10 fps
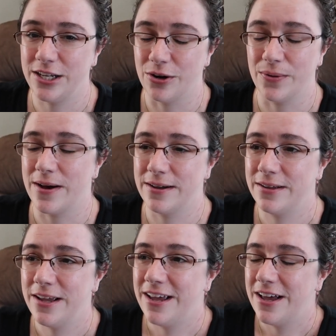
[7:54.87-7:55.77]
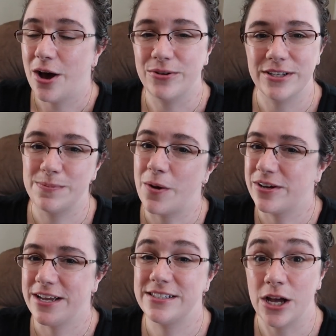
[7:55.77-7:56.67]
you know, Hocus
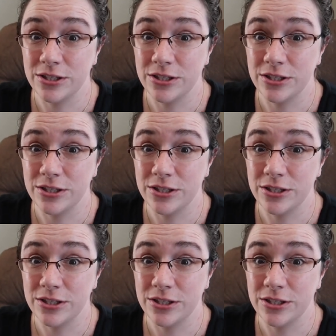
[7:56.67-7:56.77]
Pocus.